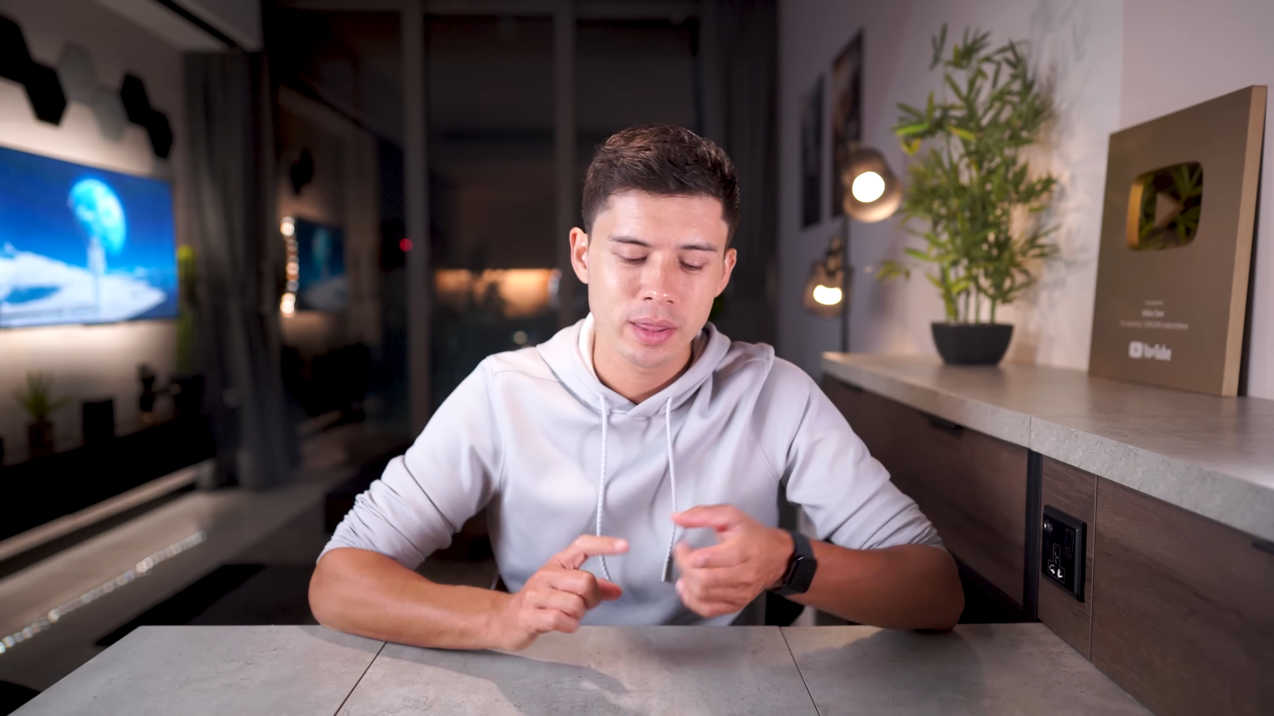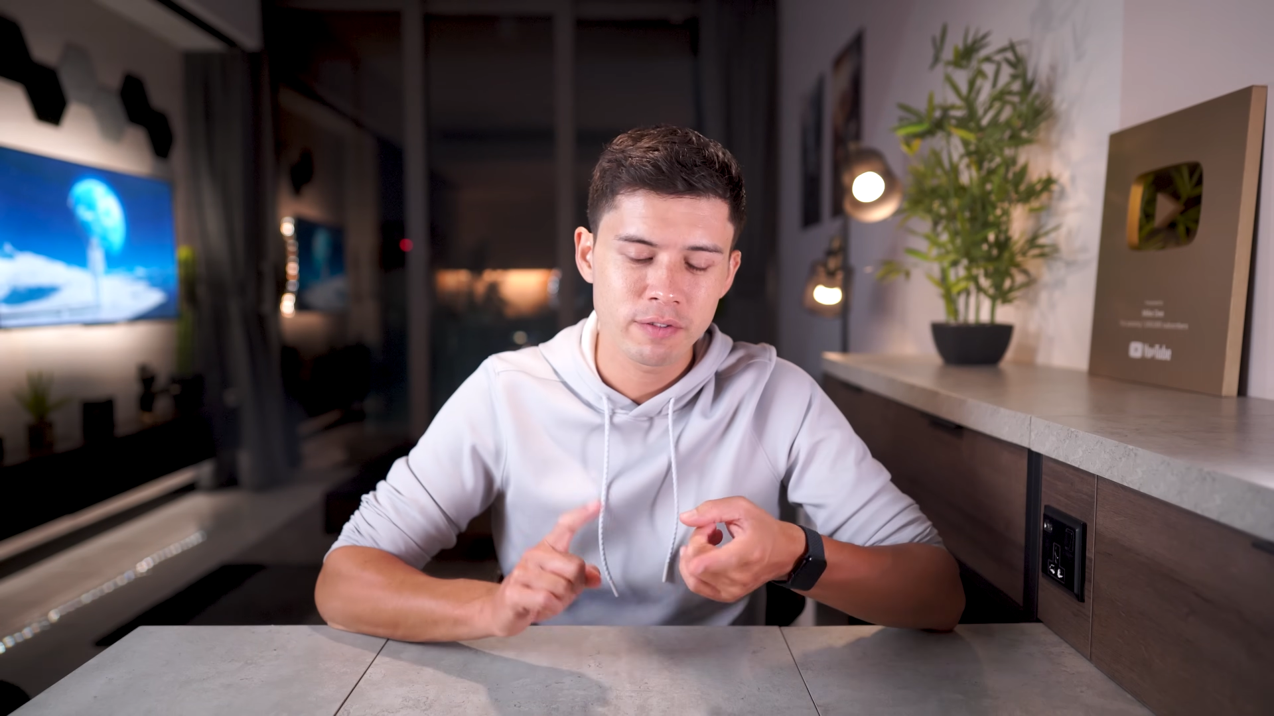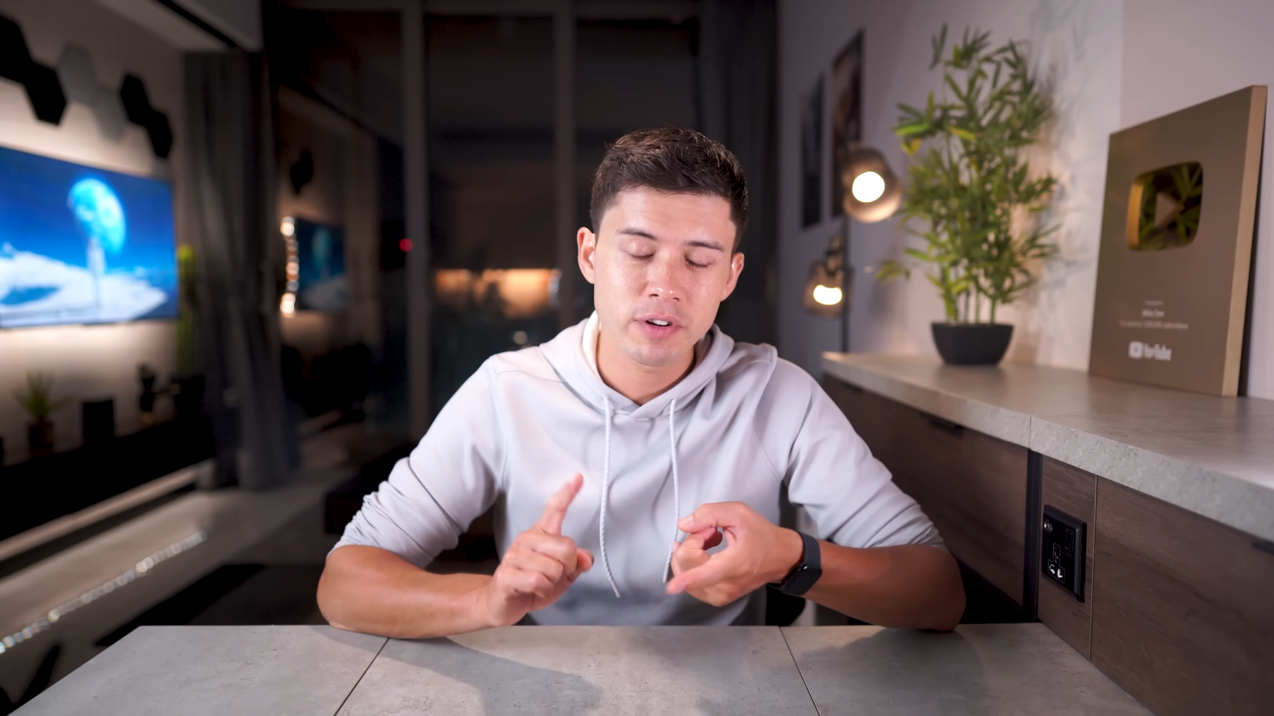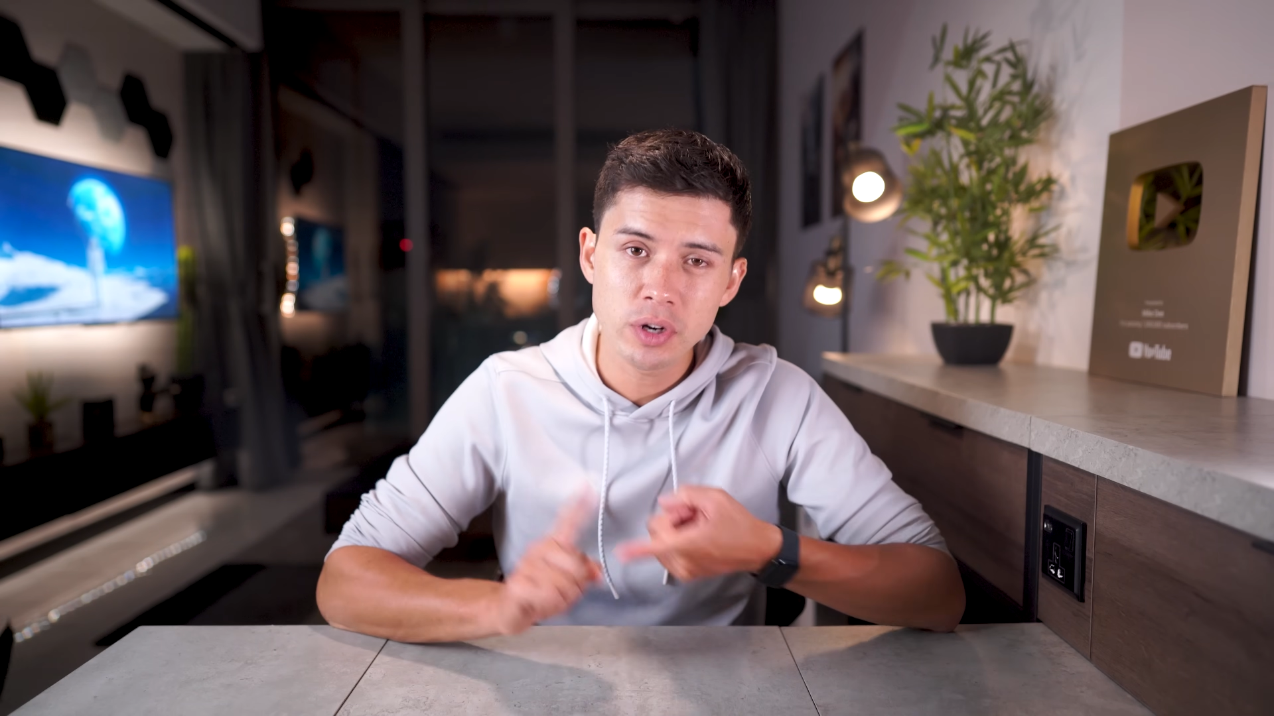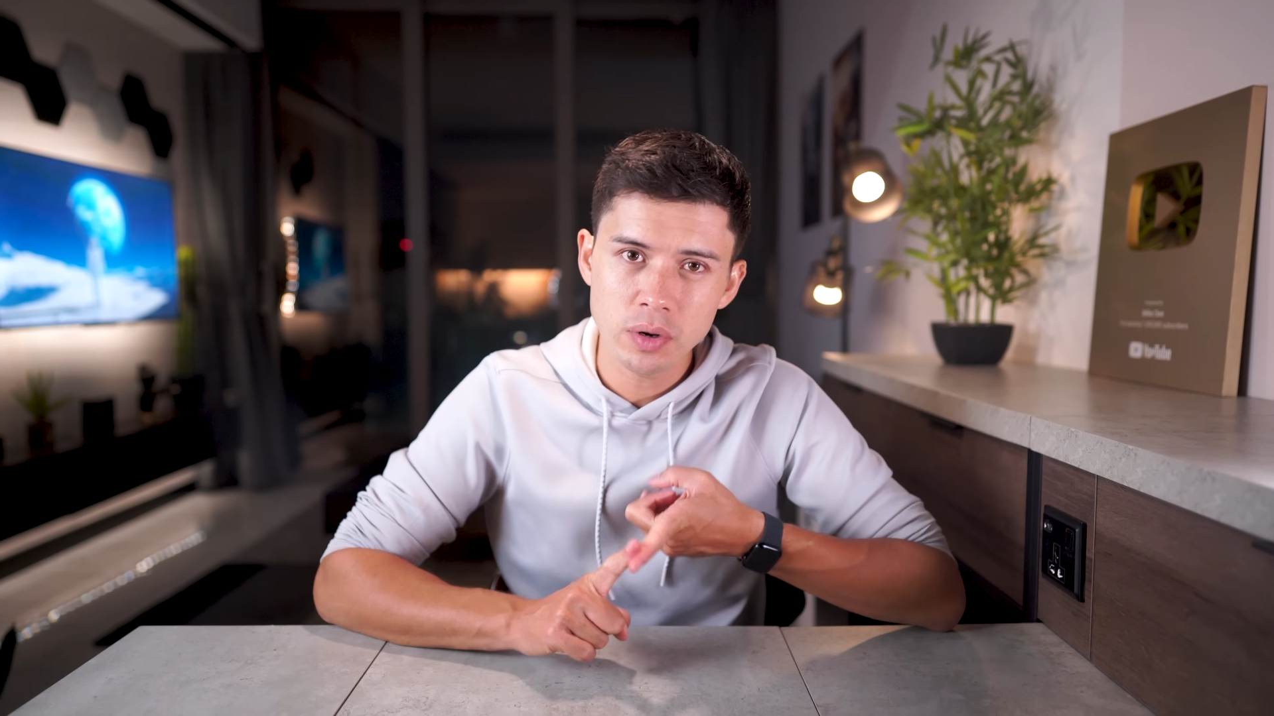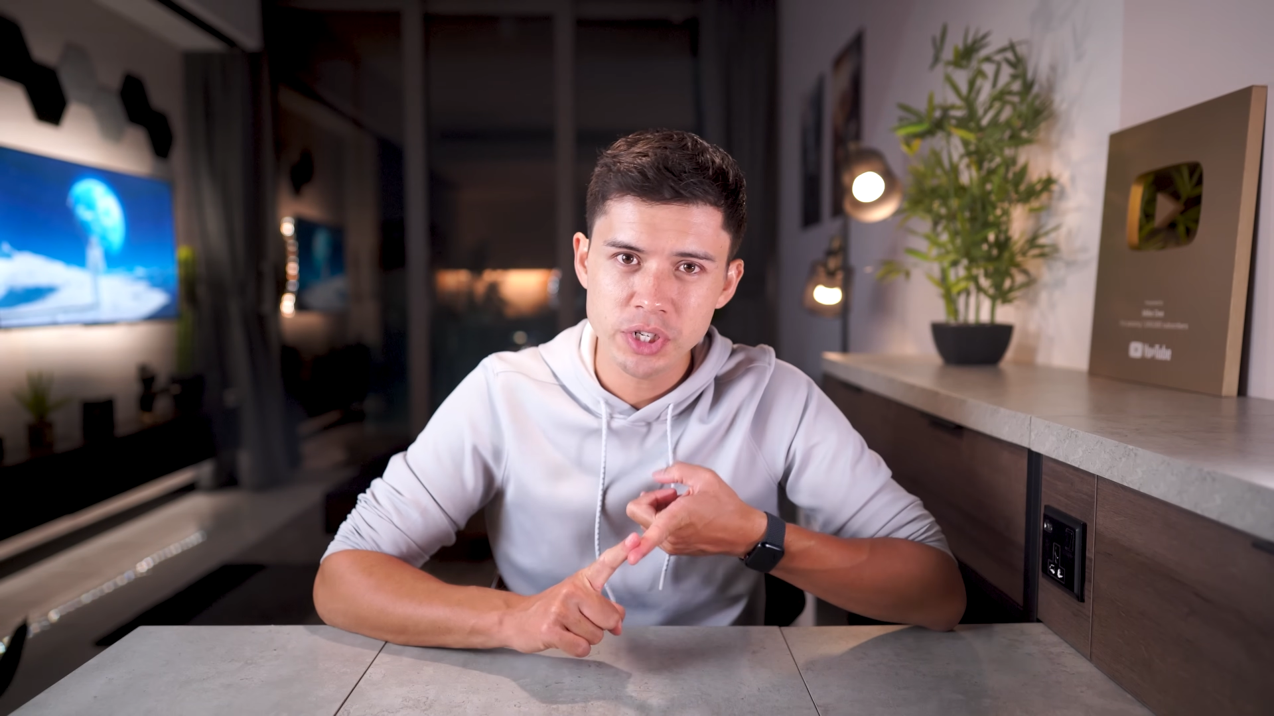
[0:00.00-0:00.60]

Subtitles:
there are no